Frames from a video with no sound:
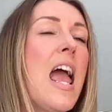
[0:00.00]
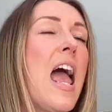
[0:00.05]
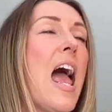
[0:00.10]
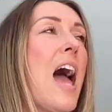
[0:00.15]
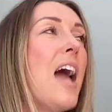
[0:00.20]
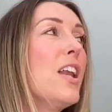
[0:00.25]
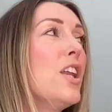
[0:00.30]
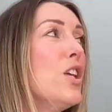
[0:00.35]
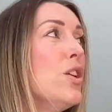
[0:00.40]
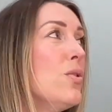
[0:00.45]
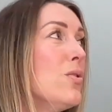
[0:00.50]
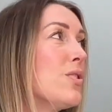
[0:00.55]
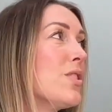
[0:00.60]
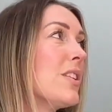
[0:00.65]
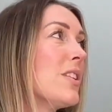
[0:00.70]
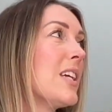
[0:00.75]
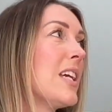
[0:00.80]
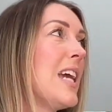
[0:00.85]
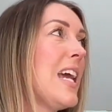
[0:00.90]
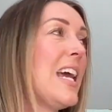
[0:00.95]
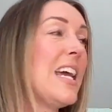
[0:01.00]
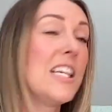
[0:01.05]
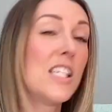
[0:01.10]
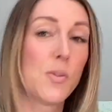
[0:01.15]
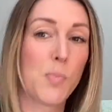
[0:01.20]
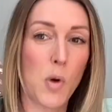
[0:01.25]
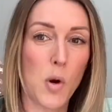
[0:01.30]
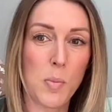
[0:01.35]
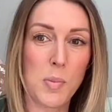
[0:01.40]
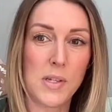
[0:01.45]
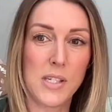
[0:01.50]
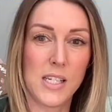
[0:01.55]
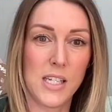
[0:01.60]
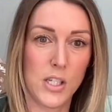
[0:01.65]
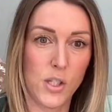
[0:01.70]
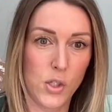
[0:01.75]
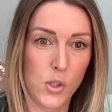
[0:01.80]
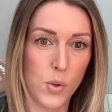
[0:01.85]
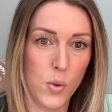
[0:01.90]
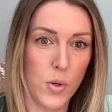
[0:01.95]
And usually his purpose in
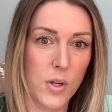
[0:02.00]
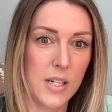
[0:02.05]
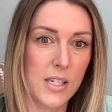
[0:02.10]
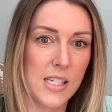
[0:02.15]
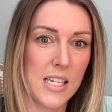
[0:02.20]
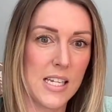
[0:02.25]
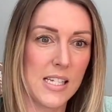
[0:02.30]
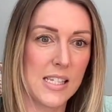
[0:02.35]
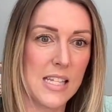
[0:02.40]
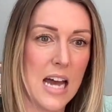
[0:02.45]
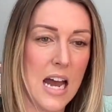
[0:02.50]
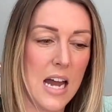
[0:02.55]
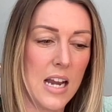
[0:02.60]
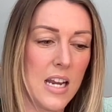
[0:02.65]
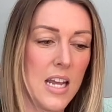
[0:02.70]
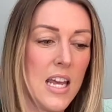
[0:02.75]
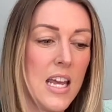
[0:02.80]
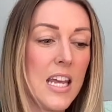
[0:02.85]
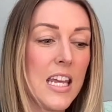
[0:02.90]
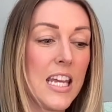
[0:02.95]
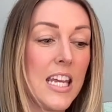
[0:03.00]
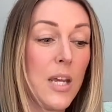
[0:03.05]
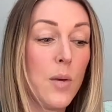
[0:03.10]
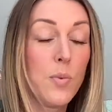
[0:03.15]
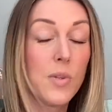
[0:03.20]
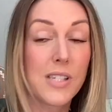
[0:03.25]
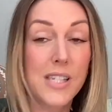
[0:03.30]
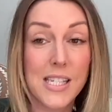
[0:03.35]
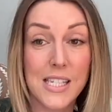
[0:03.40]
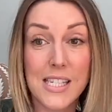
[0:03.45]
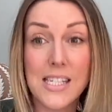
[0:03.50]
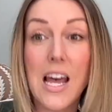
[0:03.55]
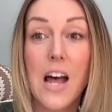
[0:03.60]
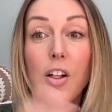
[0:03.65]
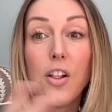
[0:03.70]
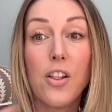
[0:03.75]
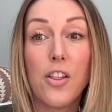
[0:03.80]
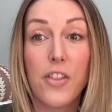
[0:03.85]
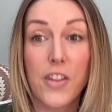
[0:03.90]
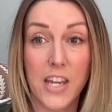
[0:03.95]
stories is that he will
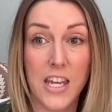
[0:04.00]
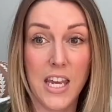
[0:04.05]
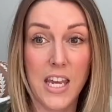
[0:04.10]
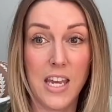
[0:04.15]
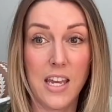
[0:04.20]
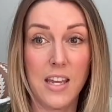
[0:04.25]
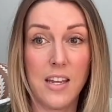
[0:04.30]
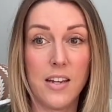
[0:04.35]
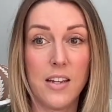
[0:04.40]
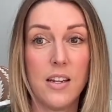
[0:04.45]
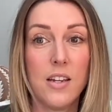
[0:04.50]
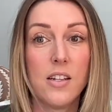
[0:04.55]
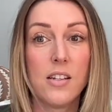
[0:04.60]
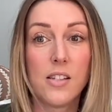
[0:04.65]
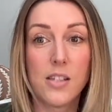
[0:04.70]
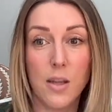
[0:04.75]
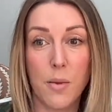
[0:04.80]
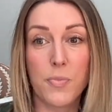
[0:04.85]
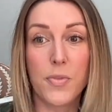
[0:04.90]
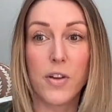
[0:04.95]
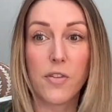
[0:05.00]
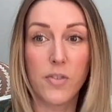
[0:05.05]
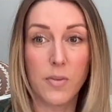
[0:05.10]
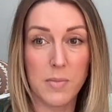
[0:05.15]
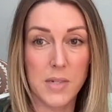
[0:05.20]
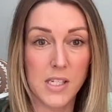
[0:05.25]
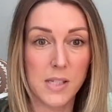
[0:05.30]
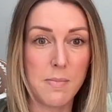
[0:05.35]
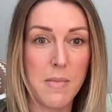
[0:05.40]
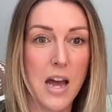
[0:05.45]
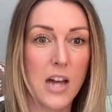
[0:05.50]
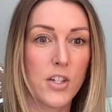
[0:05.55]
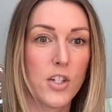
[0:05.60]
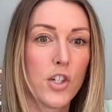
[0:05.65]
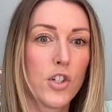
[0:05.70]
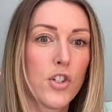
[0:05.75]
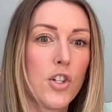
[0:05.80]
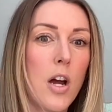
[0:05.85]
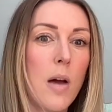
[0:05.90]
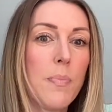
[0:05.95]
sell the kid something from his magic
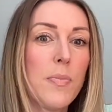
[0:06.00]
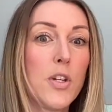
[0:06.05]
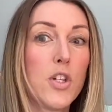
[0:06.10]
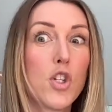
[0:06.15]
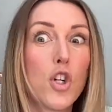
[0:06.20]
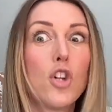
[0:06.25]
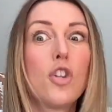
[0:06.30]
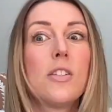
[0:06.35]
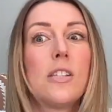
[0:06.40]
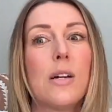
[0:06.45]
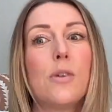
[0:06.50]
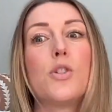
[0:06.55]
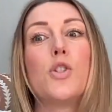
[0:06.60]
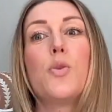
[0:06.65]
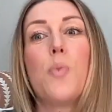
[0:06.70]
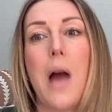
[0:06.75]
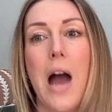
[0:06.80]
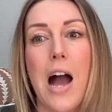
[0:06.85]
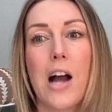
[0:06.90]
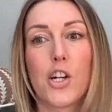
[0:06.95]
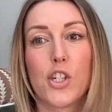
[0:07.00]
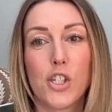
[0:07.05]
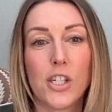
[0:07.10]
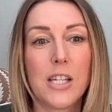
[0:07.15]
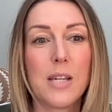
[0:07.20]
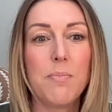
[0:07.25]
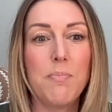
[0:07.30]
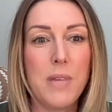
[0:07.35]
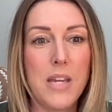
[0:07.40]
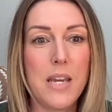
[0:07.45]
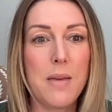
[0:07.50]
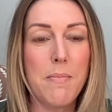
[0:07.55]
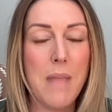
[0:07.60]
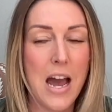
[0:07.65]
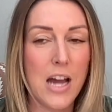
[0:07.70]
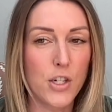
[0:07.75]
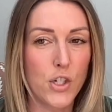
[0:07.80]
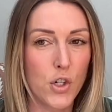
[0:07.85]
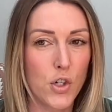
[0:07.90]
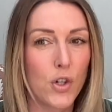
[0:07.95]
shop that turns out to actually be
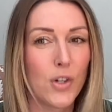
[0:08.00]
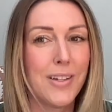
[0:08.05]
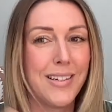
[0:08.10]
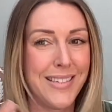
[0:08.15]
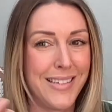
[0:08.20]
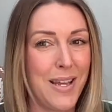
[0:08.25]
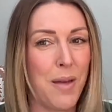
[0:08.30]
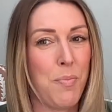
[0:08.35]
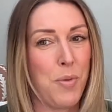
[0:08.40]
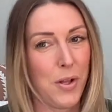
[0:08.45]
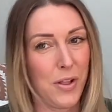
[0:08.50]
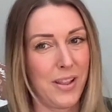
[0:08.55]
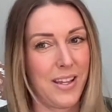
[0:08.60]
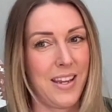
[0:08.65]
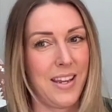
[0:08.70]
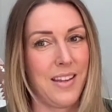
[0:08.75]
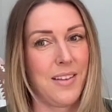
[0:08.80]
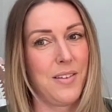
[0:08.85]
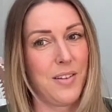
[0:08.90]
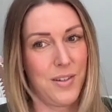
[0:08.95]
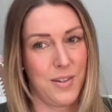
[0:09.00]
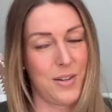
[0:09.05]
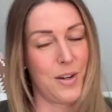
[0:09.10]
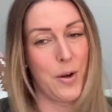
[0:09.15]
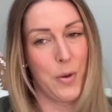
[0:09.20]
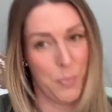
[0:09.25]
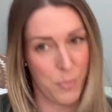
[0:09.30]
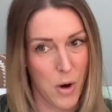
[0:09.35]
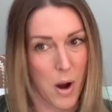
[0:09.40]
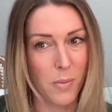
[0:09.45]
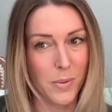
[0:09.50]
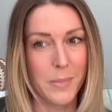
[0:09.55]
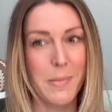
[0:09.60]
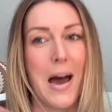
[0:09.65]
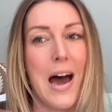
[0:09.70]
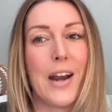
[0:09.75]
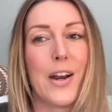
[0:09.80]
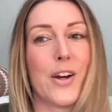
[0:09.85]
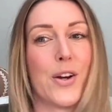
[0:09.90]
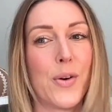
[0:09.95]
magical and typically,
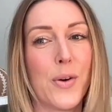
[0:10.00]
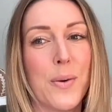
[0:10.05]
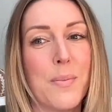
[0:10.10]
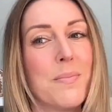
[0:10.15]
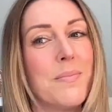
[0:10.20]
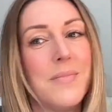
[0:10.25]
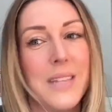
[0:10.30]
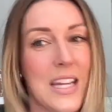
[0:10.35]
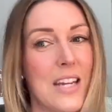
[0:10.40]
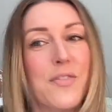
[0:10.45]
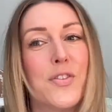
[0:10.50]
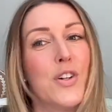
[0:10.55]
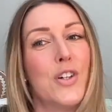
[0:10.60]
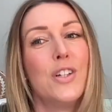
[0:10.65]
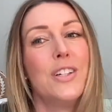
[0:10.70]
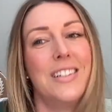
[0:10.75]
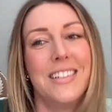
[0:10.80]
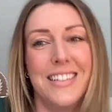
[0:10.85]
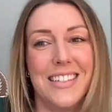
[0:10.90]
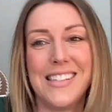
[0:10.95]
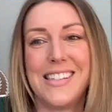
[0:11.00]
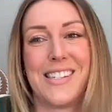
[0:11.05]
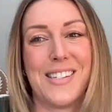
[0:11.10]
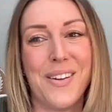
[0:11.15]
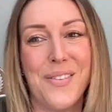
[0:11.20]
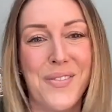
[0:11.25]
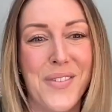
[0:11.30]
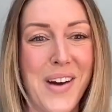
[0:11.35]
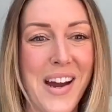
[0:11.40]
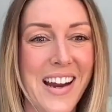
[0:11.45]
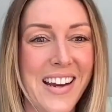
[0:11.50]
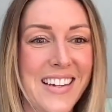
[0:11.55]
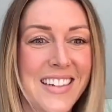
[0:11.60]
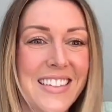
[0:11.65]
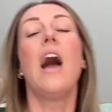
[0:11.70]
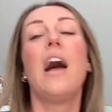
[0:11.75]
problematic or evil in some way.